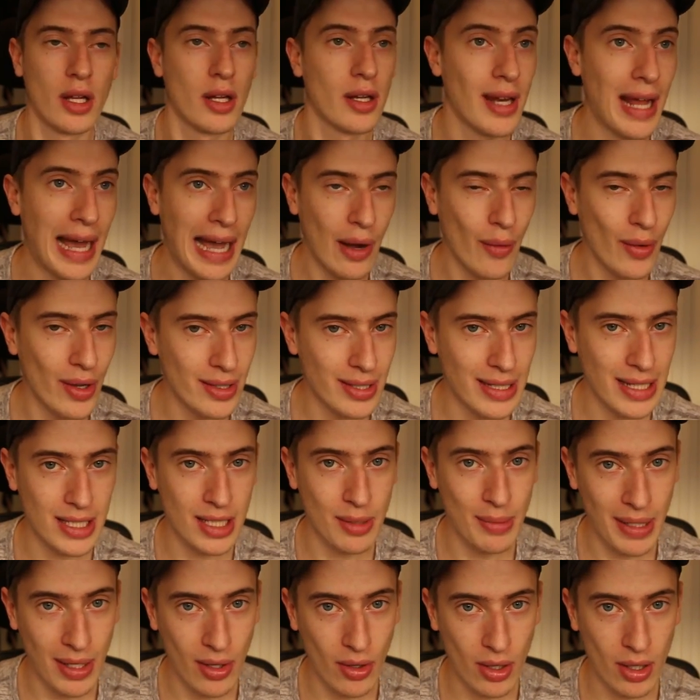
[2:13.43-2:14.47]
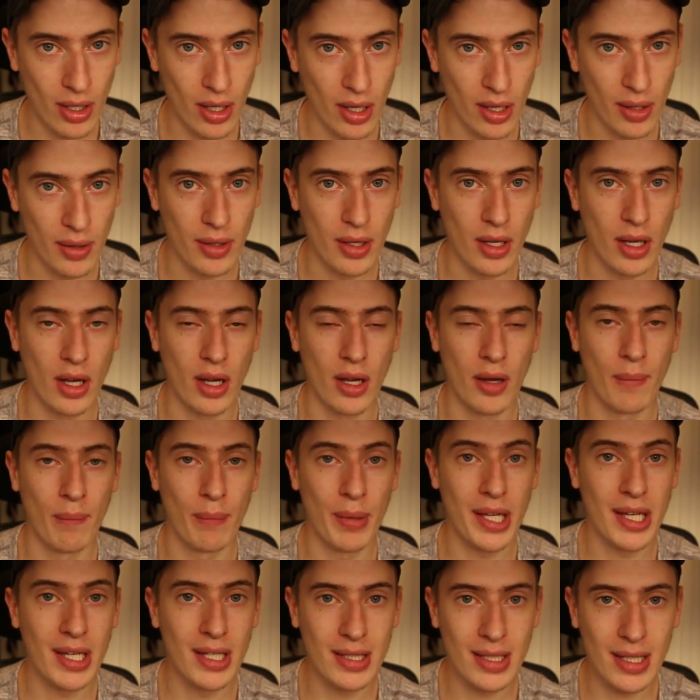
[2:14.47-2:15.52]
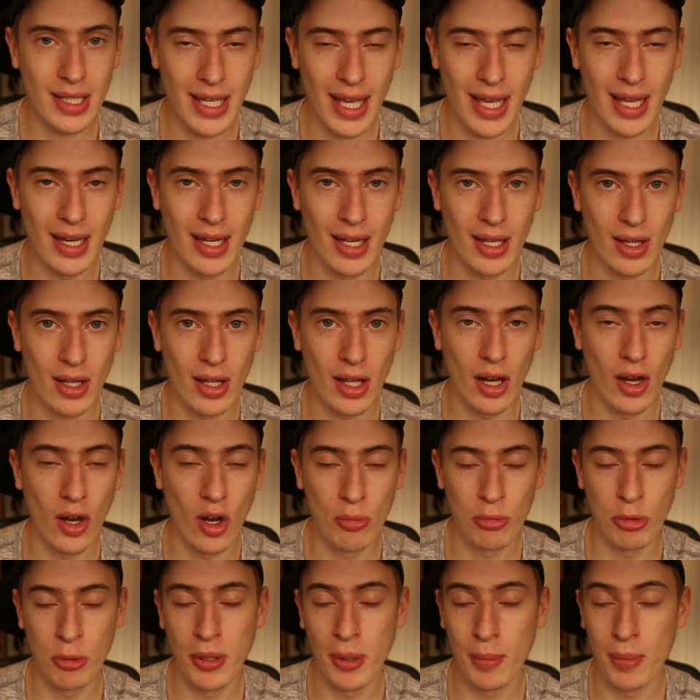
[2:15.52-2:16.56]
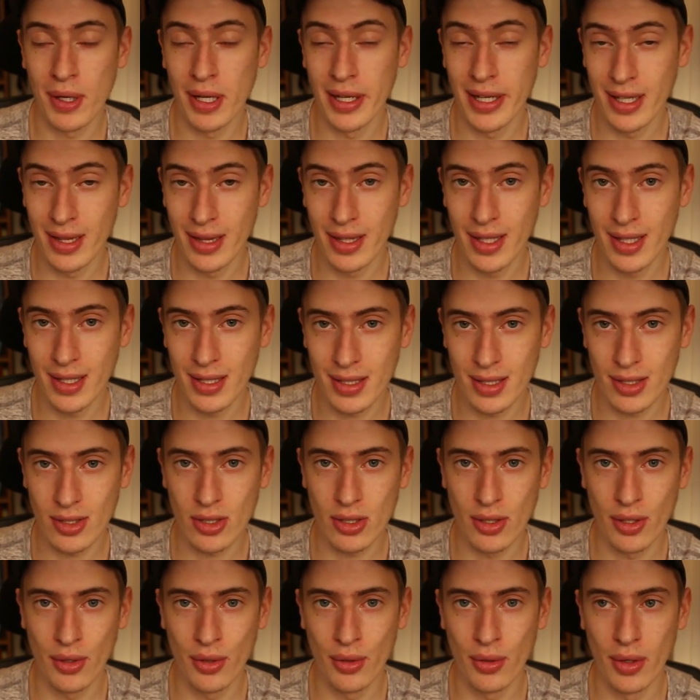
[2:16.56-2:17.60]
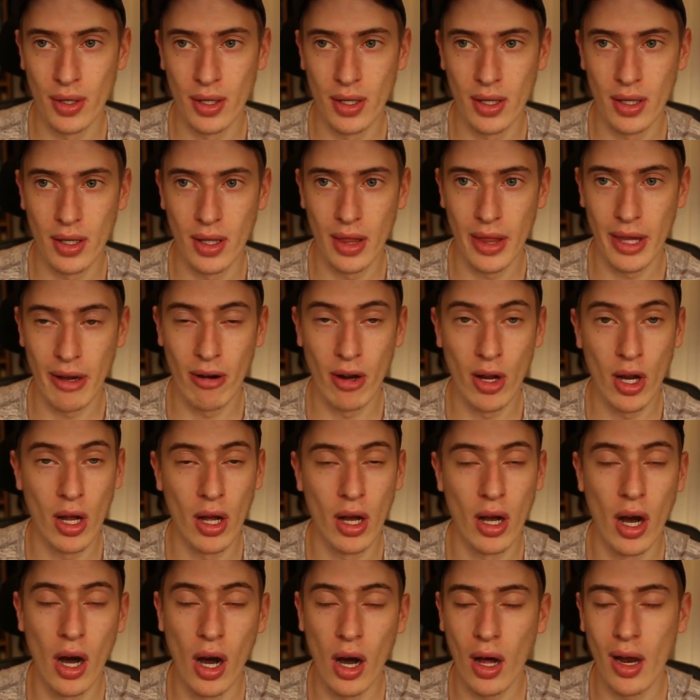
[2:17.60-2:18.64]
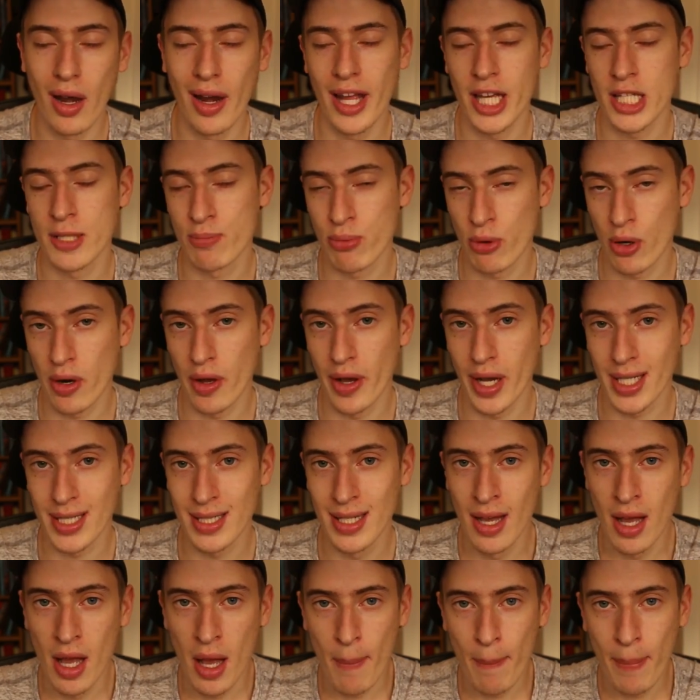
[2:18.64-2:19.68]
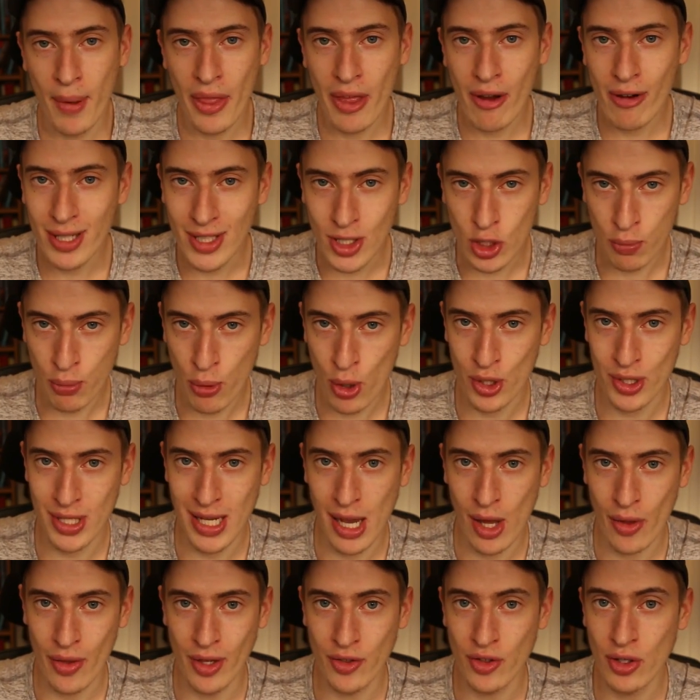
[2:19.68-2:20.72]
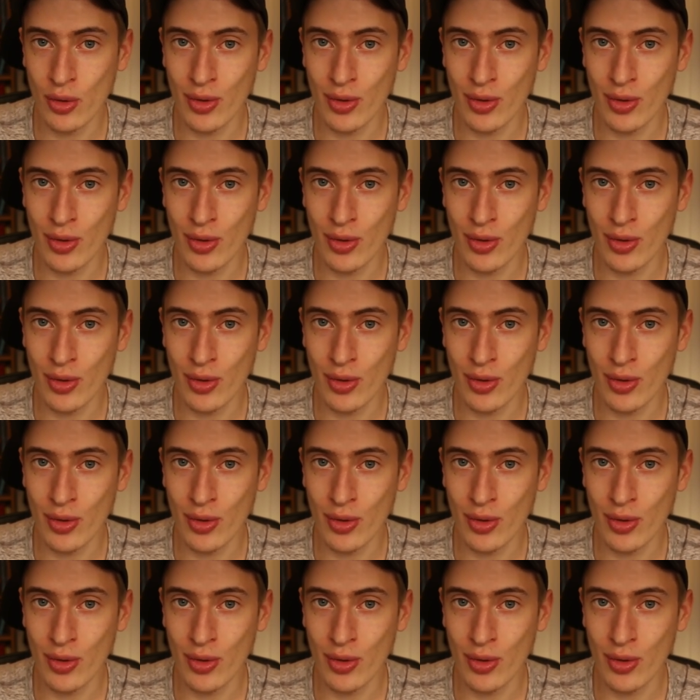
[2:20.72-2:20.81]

Now it takes a bit longer um, because, again, a lot more people are in this, so there are, are less products, but there are still products out there.